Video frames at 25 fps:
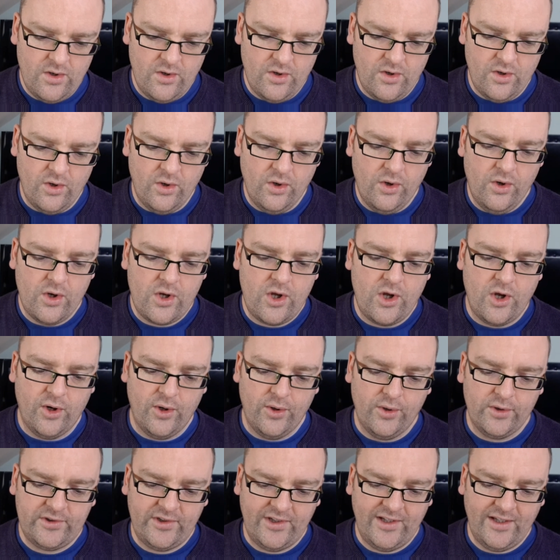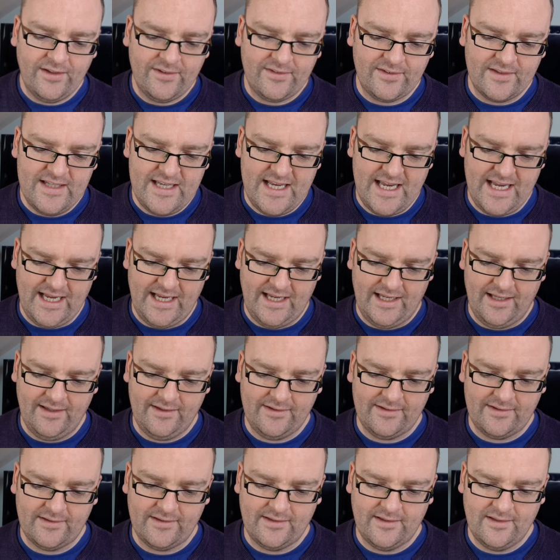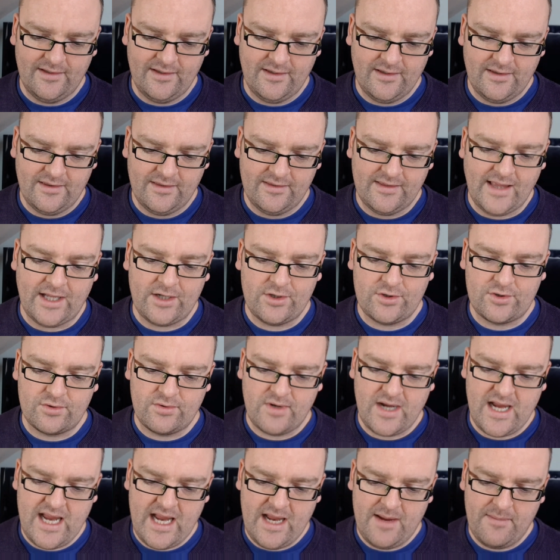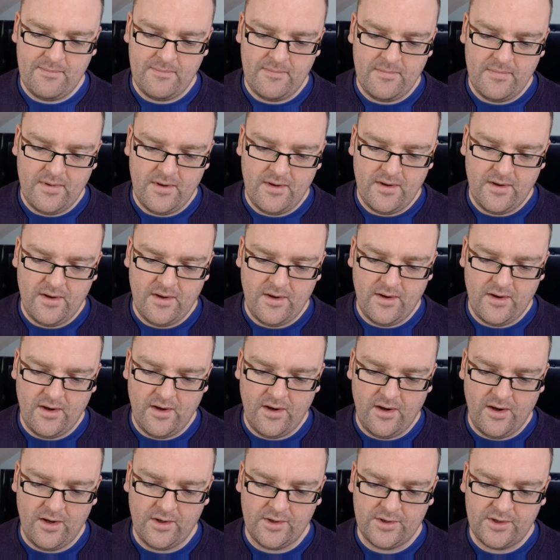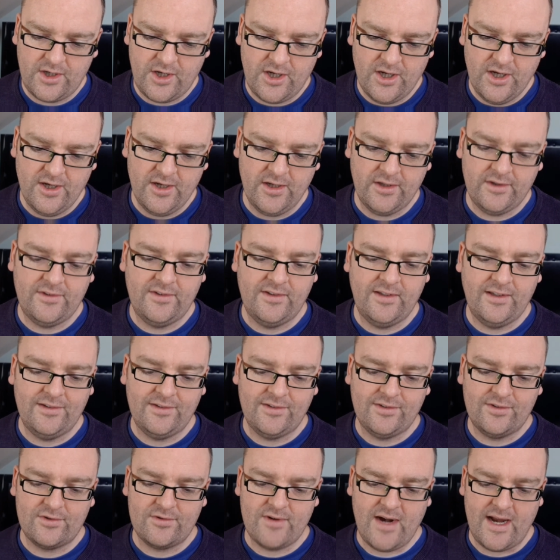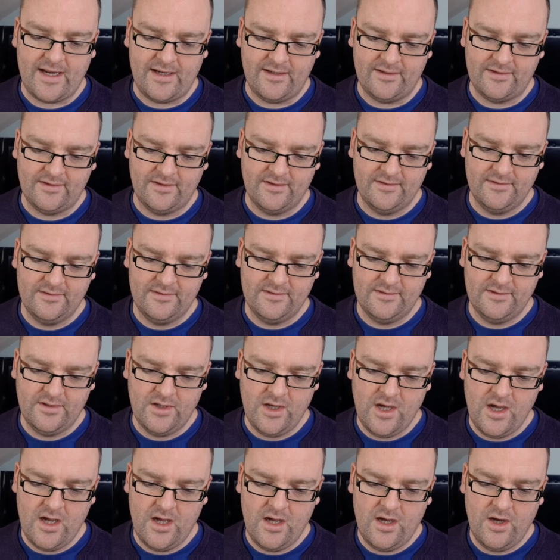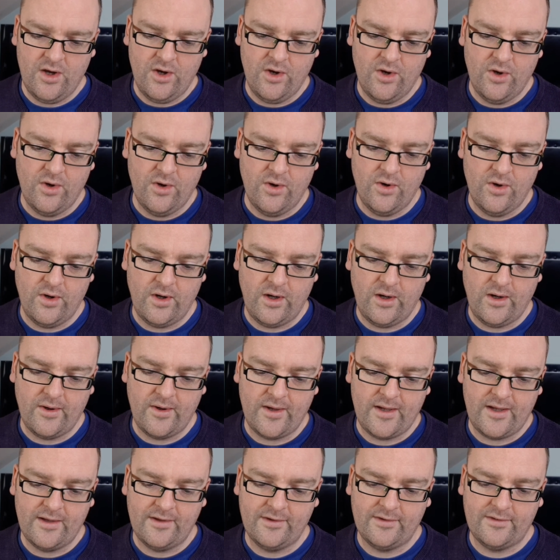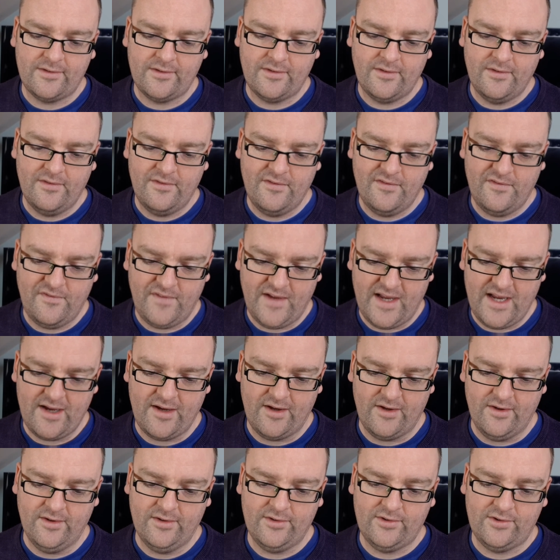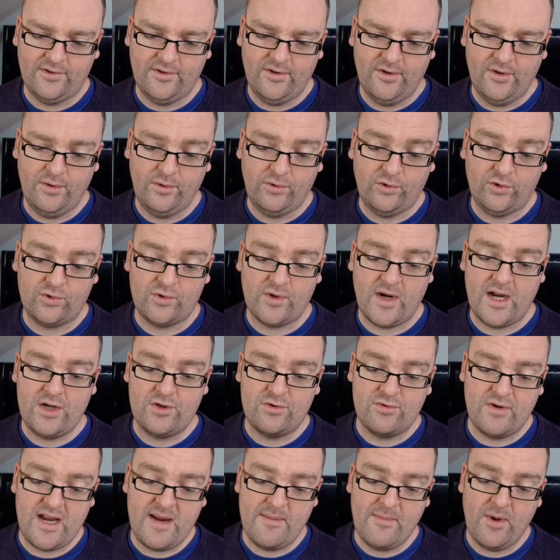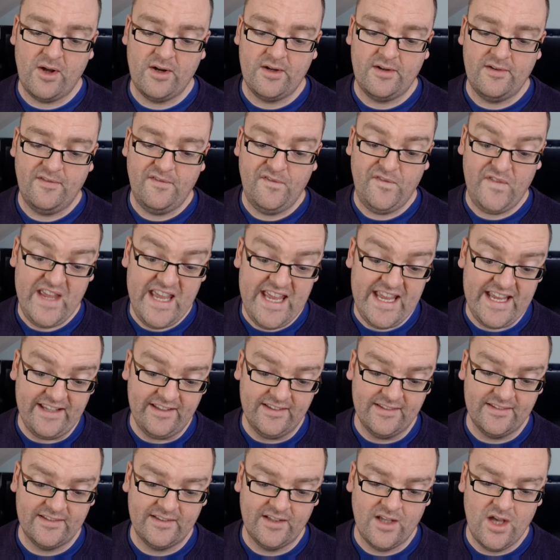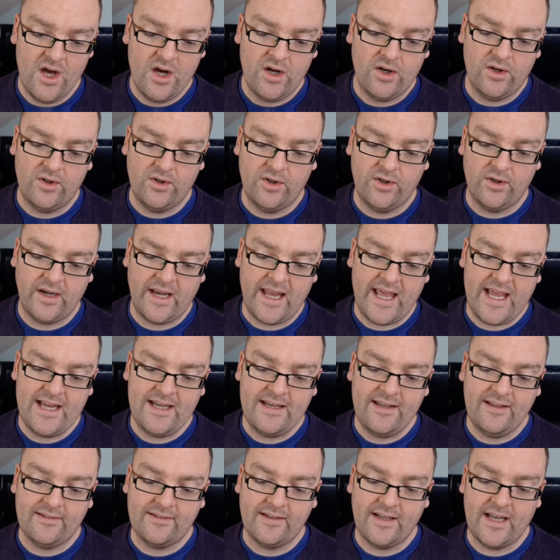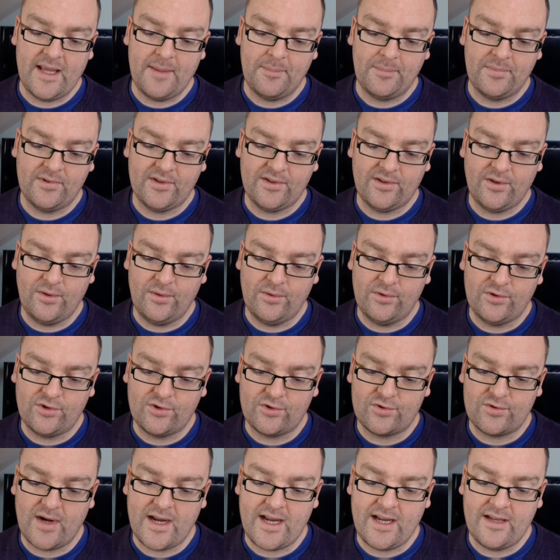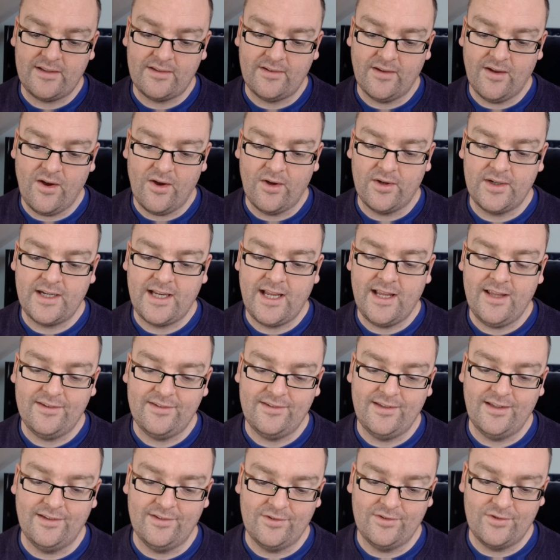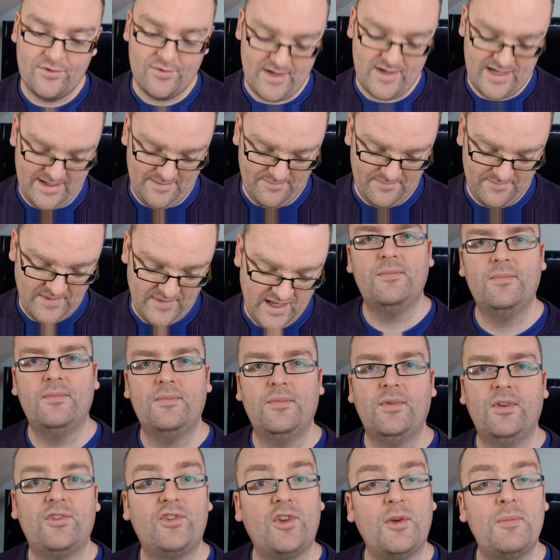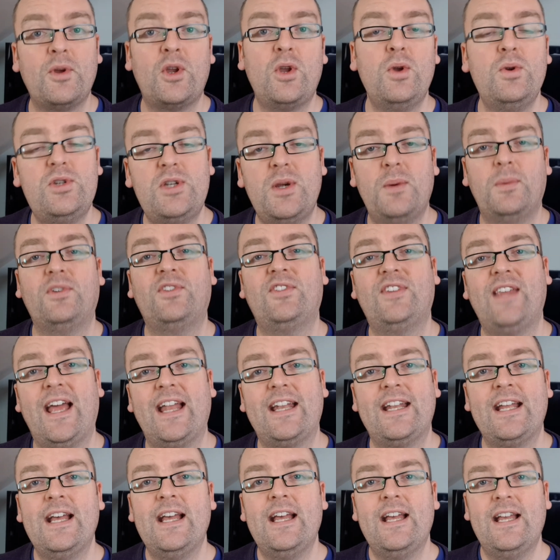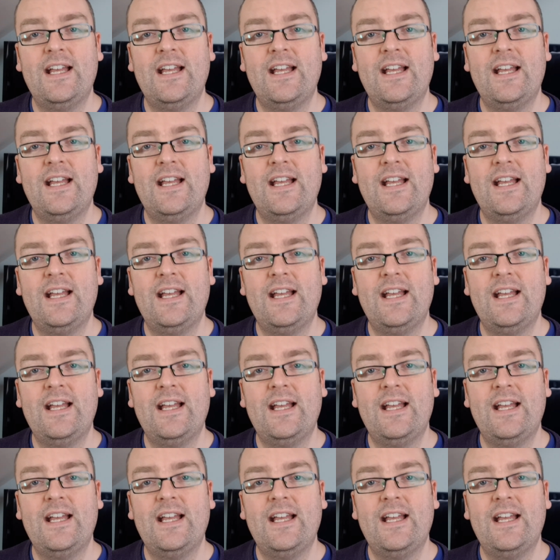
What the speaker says: or courtiers' knees that dream on curtsies straight, or lawyers' fingers who straight dream on fees, or ladies' lips who straight on kisses dream. So Mercutio was said,